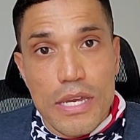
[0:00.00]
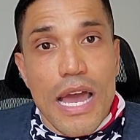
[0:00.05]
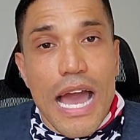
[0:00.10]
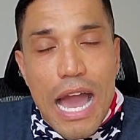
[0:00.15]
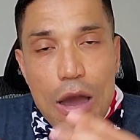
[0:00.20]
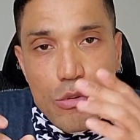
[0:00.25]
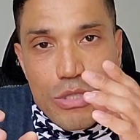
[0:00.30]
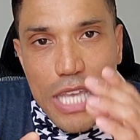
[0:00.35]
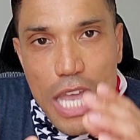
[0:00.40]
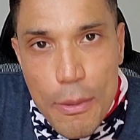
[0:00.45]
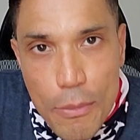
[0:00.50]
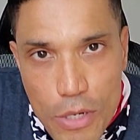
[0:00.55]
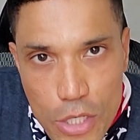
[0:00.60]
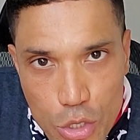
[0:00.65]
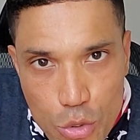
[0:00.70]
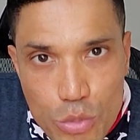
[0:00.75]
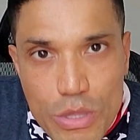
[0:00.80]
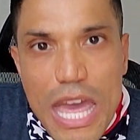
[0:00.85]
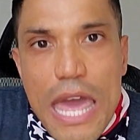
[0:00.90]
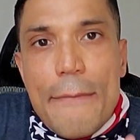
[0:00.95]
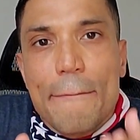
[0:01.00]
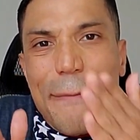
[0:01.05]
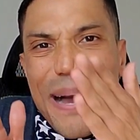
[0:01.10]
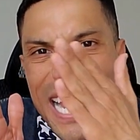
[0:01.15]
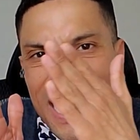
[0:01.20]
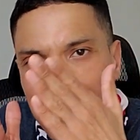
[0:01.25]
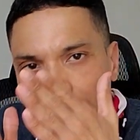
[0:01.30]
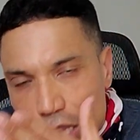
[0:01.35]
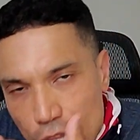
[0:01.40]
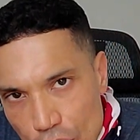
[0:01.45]
I was able to do that by
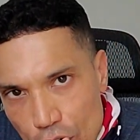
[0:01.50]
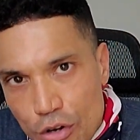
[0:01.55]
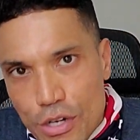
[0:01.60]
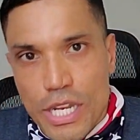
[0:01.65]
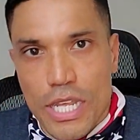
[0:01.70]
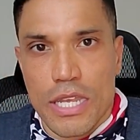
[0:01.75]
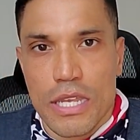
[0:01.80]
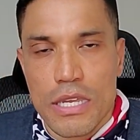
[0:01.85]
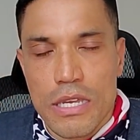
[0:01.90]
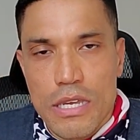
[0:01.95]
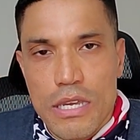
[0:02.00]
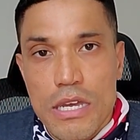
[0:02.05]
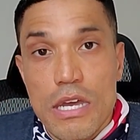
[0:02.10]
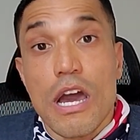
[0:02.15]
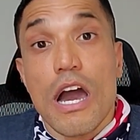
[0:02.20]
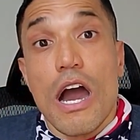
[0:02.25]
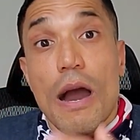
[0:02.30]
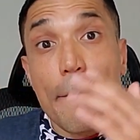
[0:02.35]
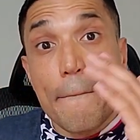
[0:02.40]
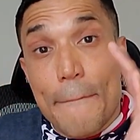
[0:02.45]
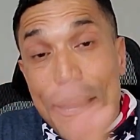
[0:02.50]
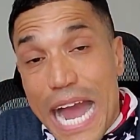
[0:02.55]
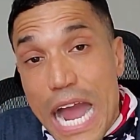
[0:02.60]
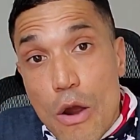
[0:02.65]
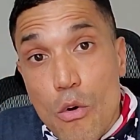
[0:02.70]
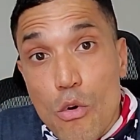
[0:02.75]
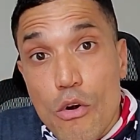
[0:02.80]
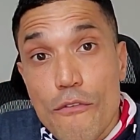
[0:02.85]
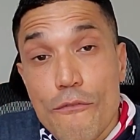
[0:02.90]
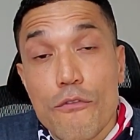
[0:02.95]
learning a
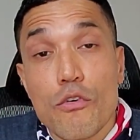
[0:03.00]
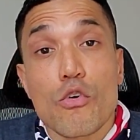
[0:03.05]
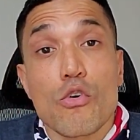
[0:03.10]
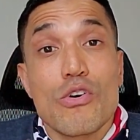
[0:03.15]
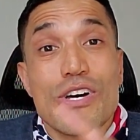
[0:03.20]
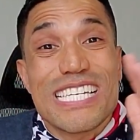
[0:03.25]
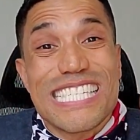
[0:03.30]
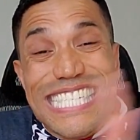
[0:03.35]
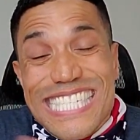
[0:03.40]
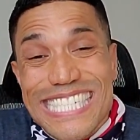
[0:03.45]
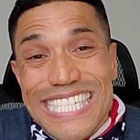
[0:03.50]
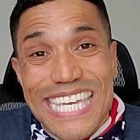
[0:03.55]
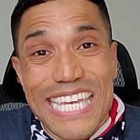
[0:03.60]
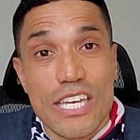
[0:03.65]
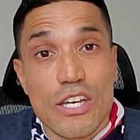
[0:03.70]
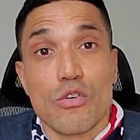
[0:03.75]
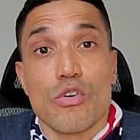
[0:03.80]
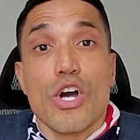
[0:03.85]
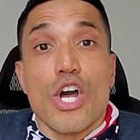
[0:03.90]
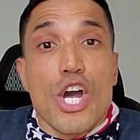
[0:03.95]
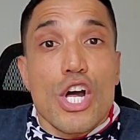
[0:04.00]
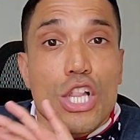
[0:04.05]
powerful skill,